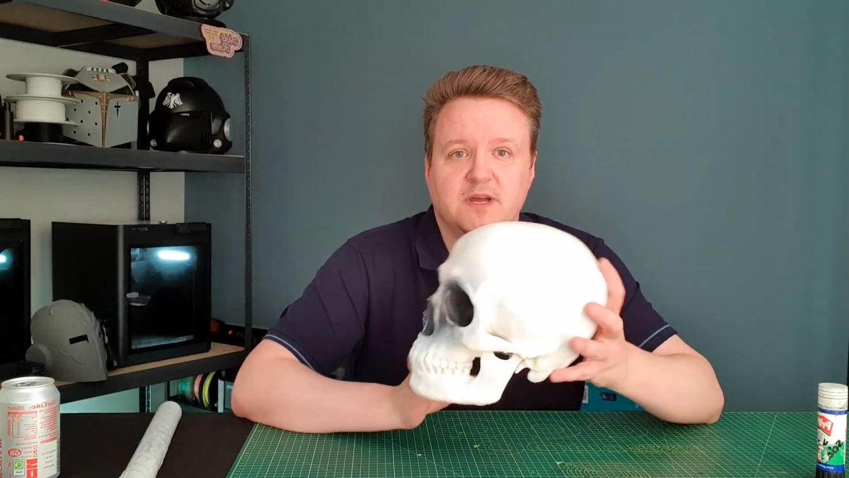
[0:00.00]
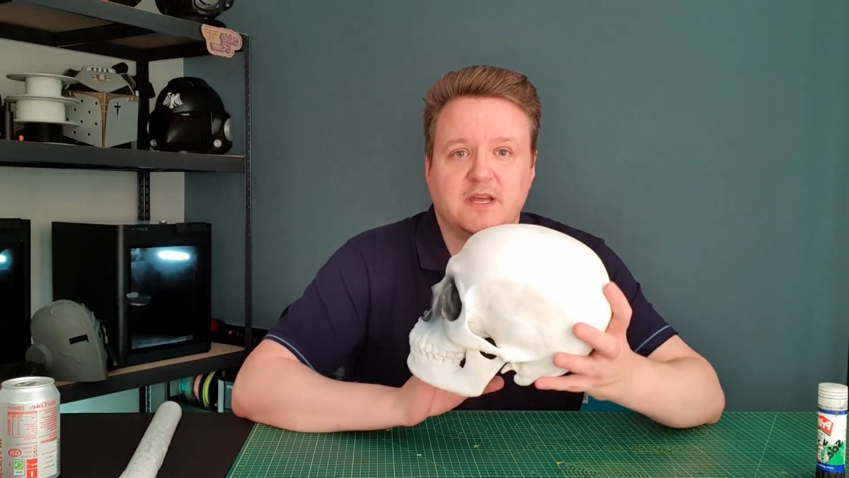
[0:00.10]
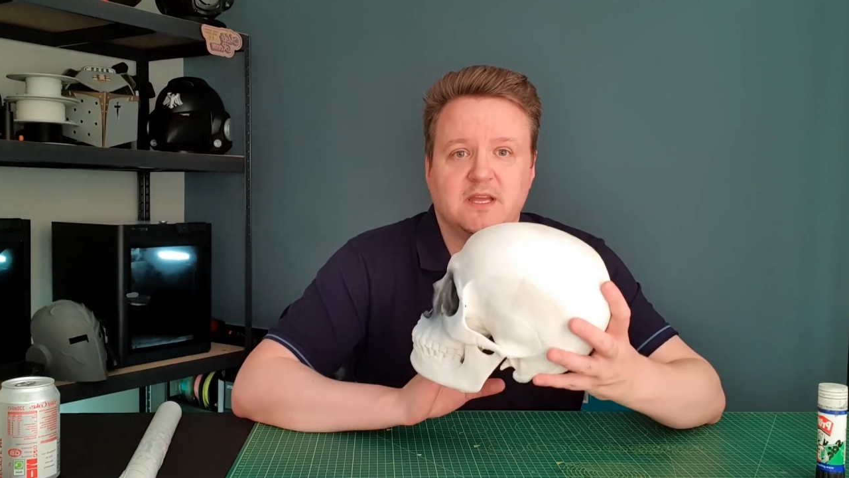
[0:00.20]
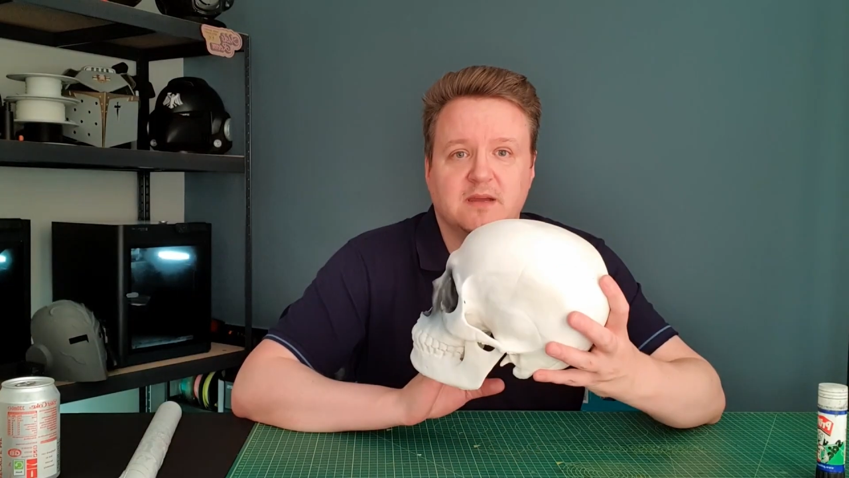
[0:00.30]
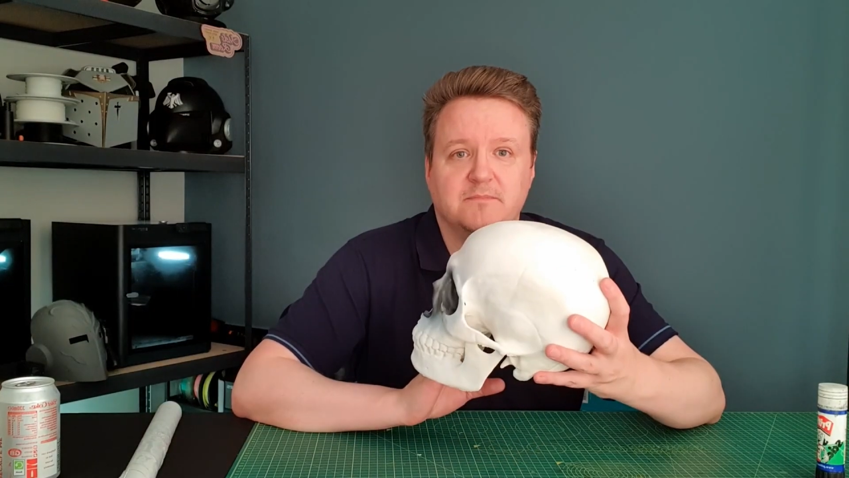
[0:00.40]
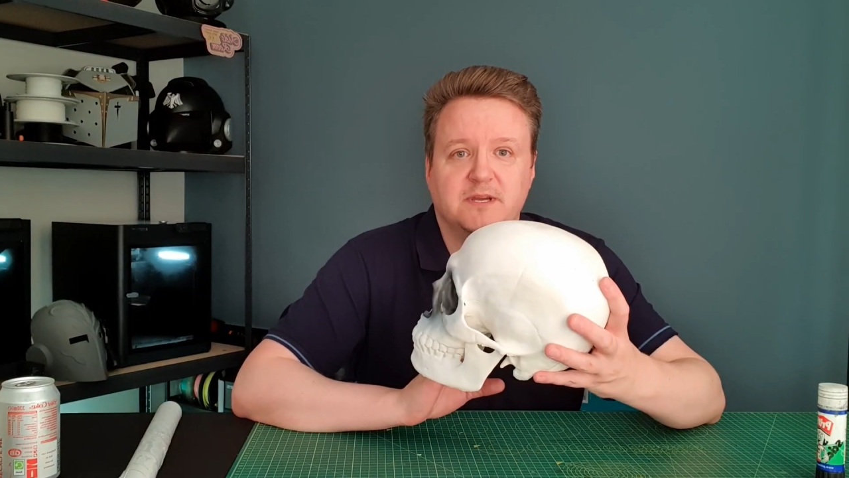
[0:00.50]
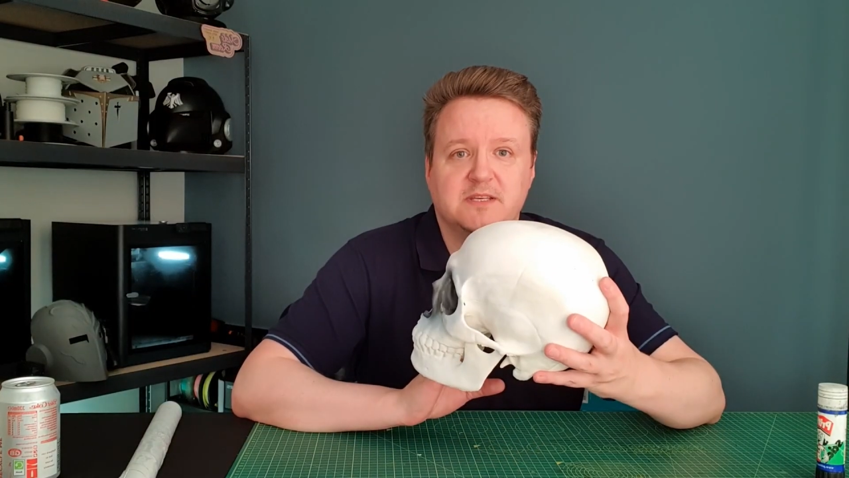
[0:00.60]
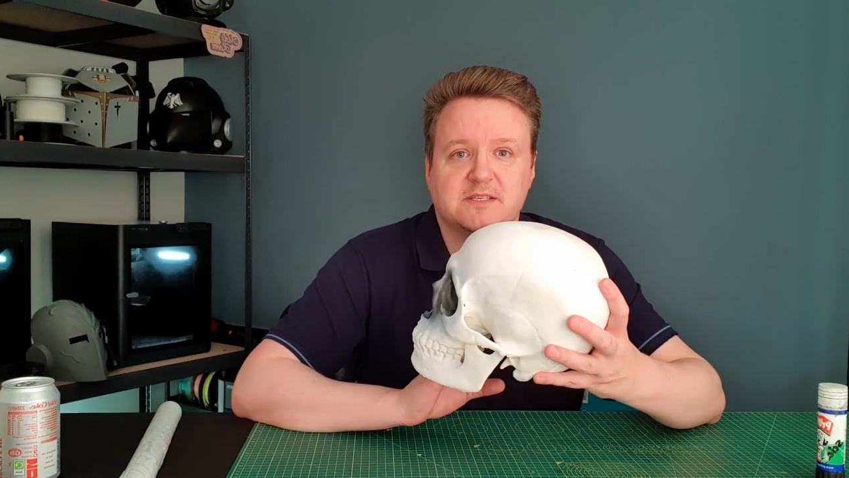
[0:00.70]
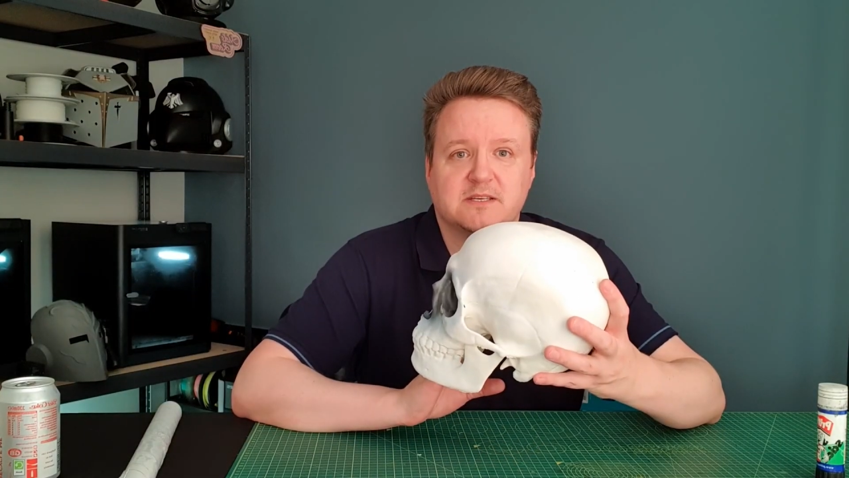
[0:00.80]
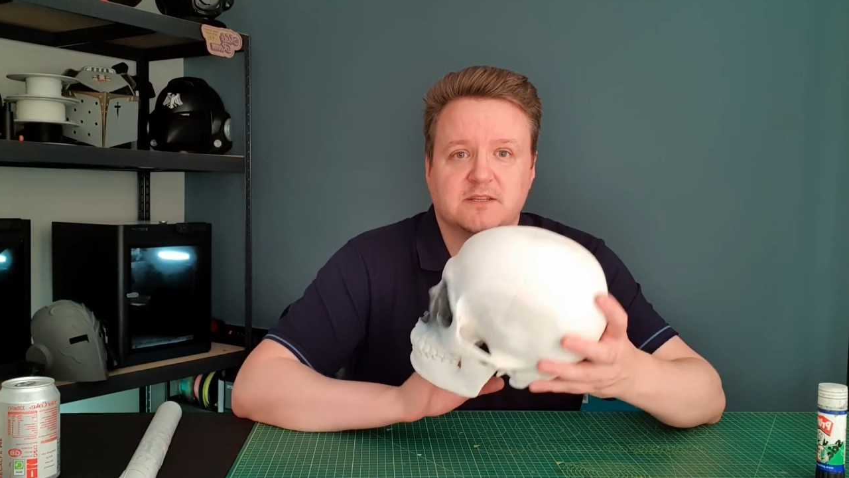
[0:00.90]
a
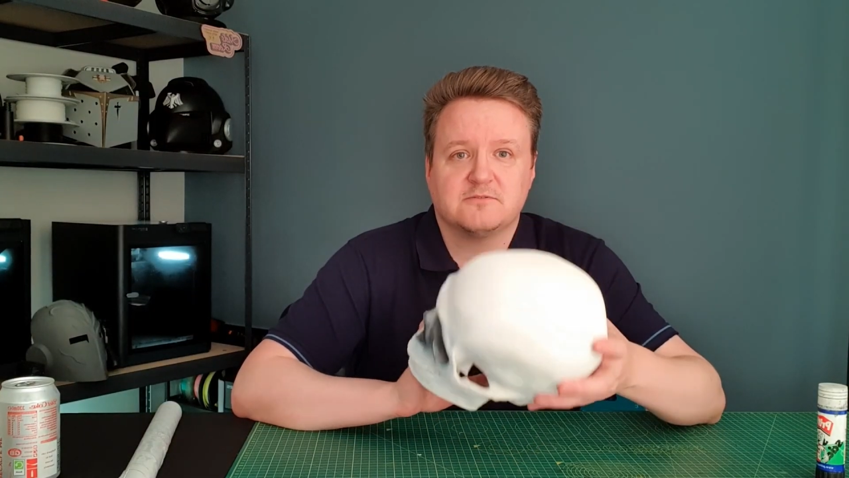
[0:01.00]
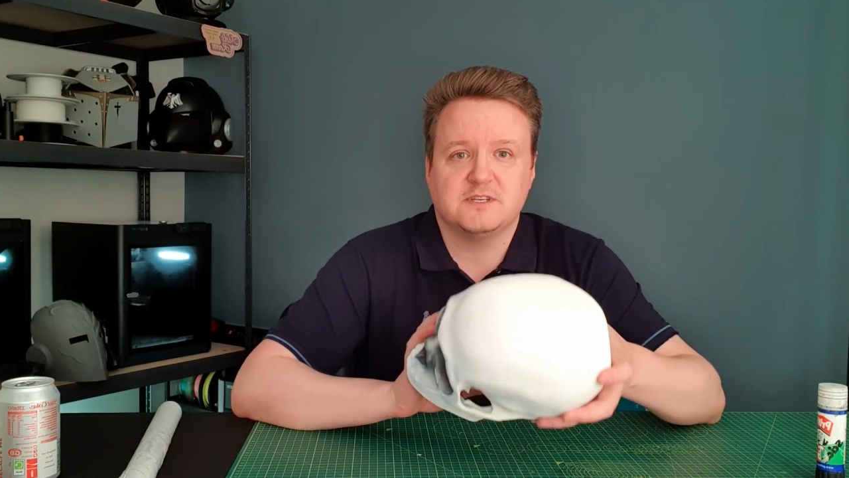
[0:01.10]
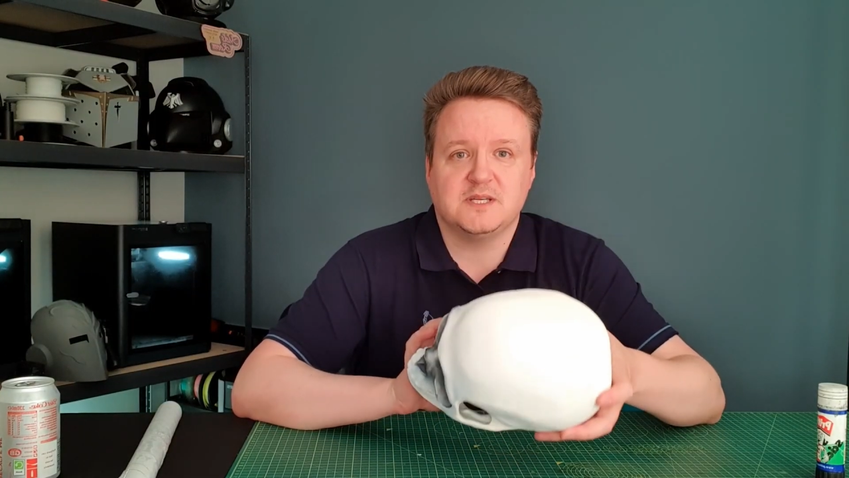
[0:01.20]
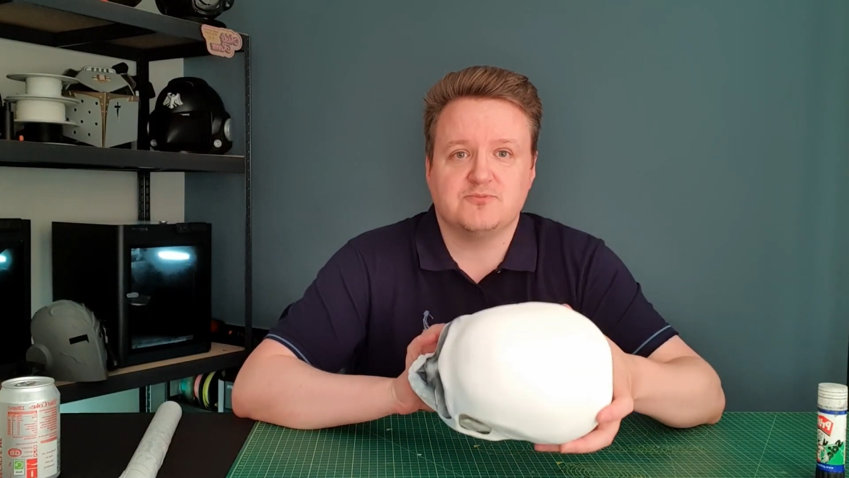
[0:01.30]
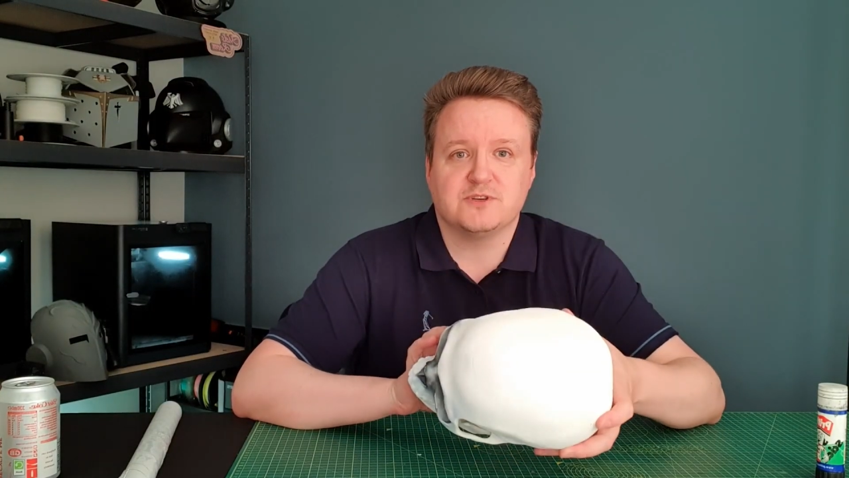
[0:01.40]
basic 3D